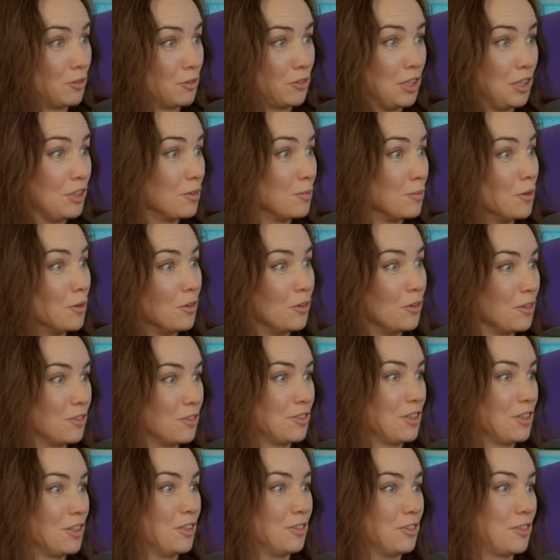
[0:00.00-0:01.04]
see them all,
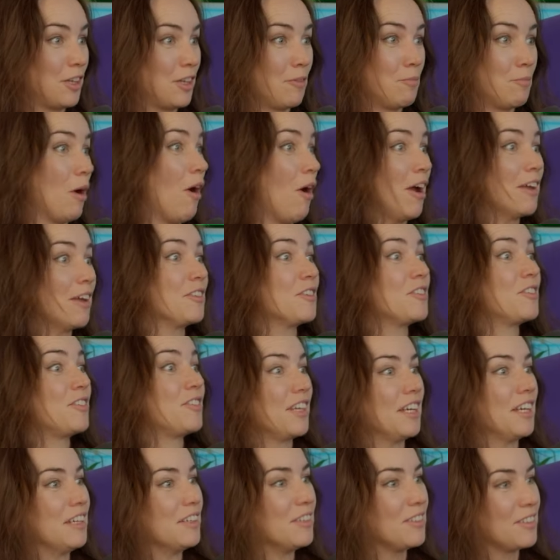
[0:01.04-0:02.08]
see behind the
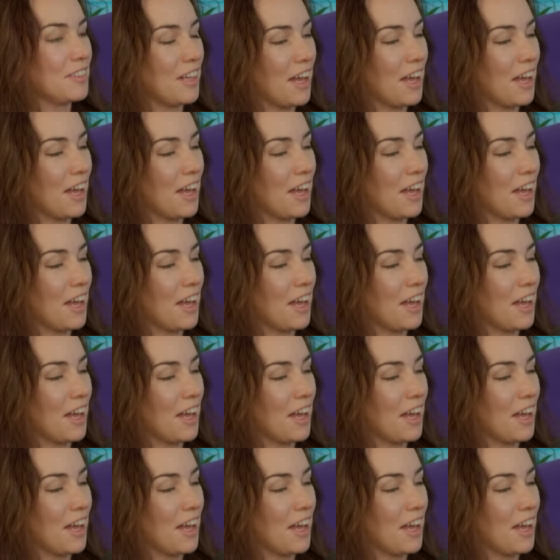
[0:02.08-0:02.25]
scenes.